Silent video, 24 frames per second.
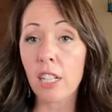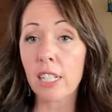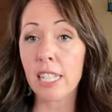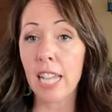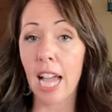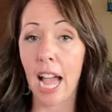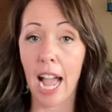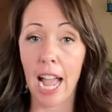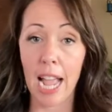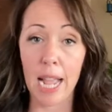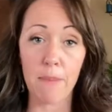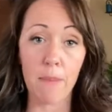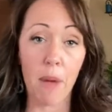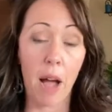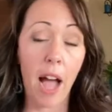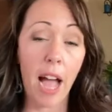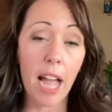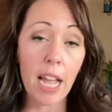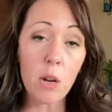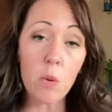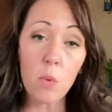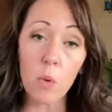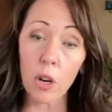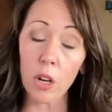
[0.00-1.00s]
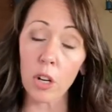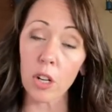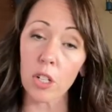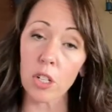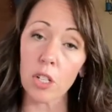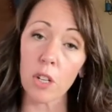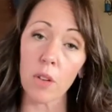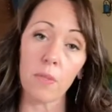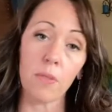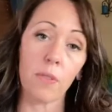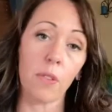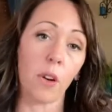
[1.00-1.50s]
time, I
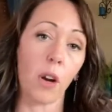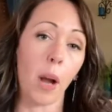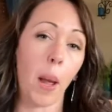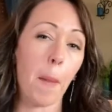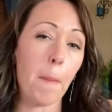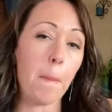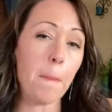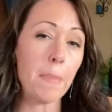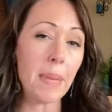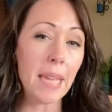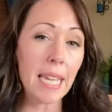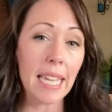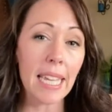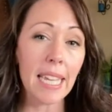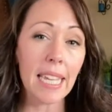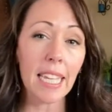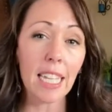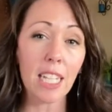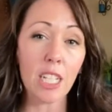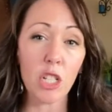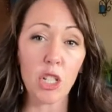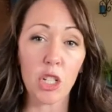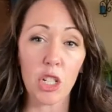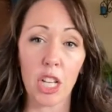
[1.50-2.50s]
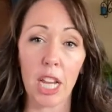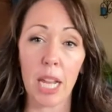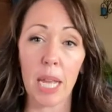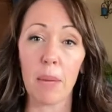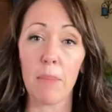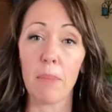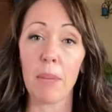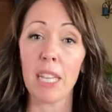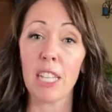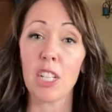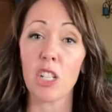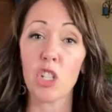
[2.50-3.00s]
worked for a big gym
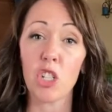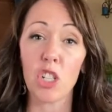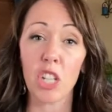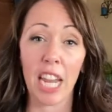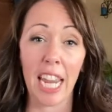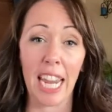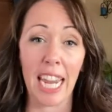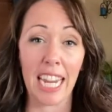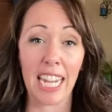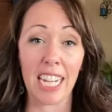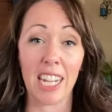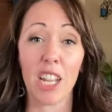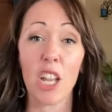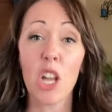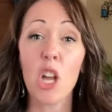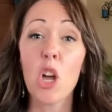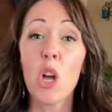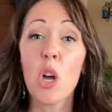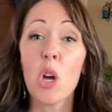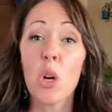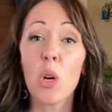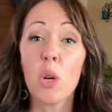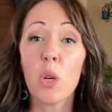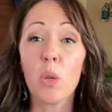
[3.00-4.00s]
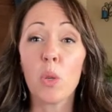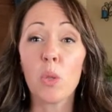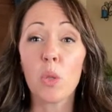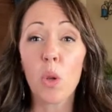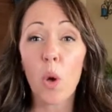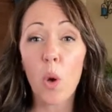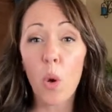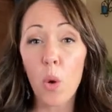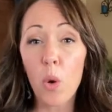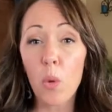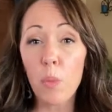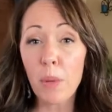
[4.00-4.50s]
chain whose
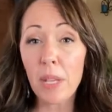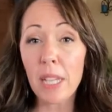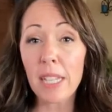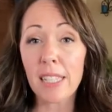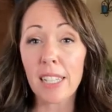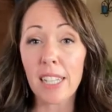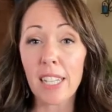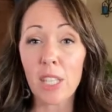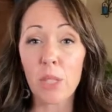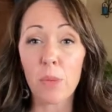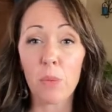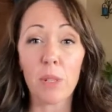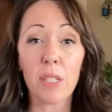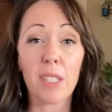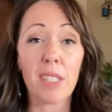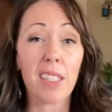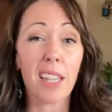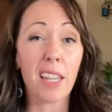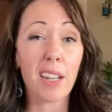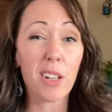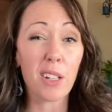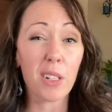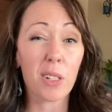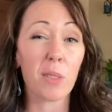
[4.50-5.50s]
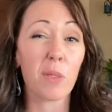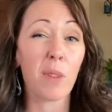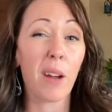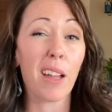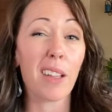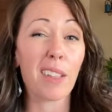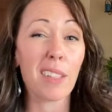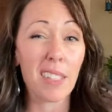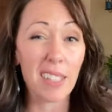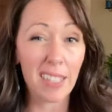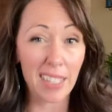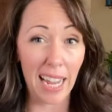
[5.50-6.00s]
whole business was centered
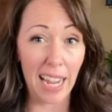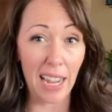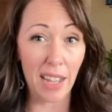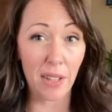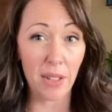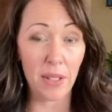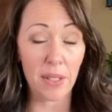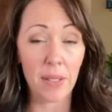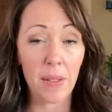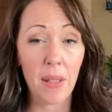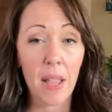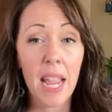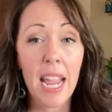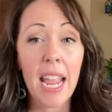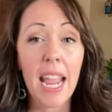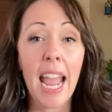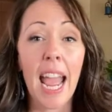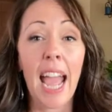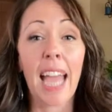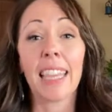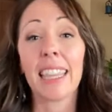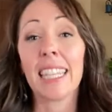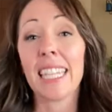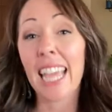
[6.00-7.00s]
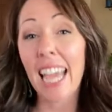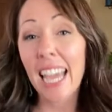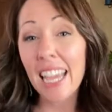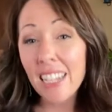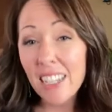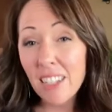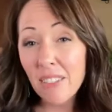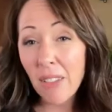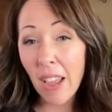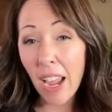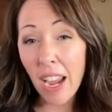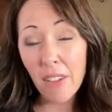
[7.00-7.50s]
around sales. At the end
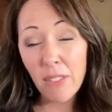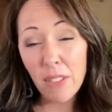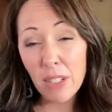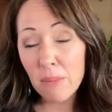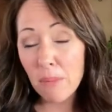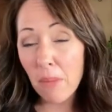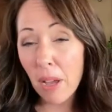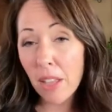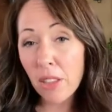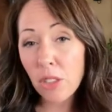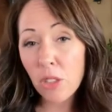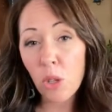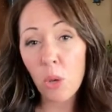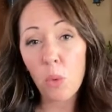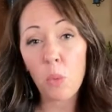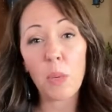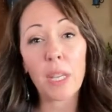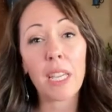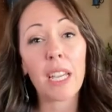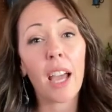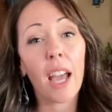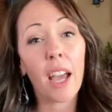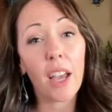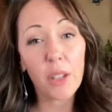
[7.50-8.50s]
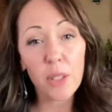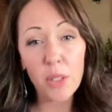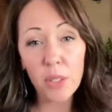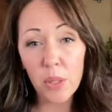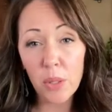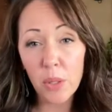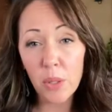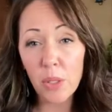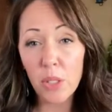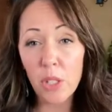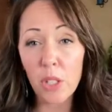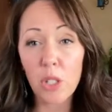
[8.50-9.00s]
of every month, we
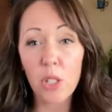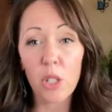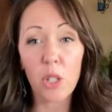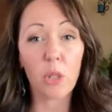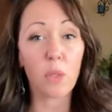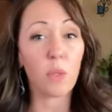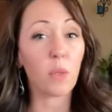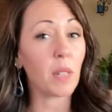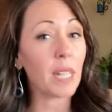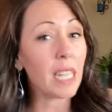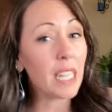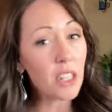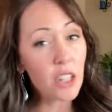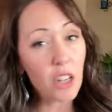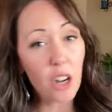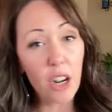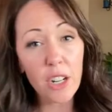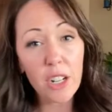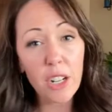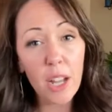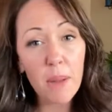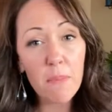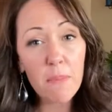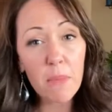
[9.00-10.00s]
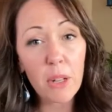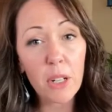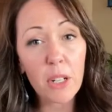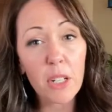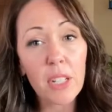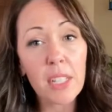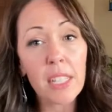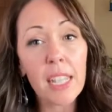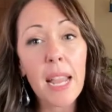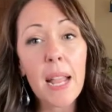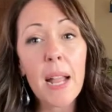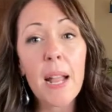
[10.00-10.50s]
hustled to reach our
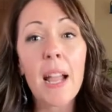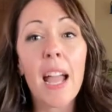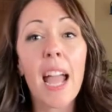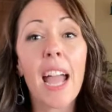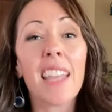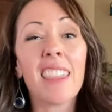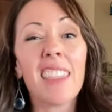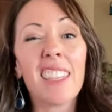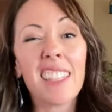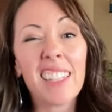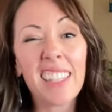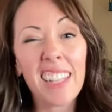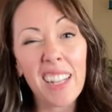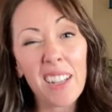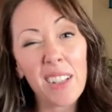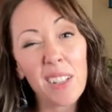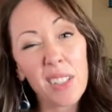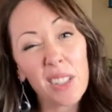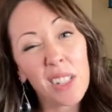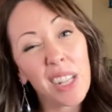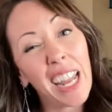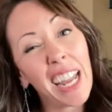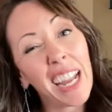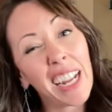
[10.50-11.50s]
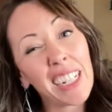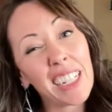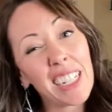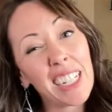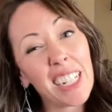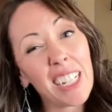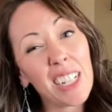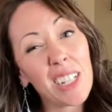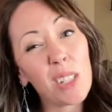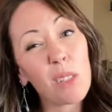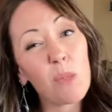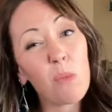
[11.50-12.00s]
numbers, and the sales
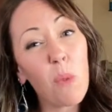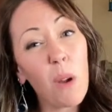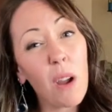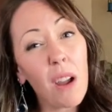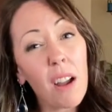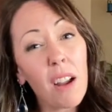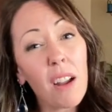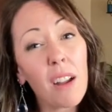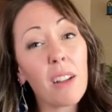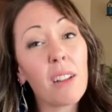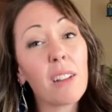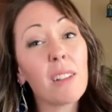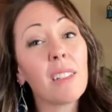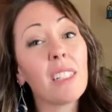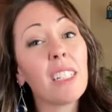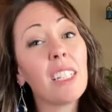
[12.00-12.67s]
tactics were,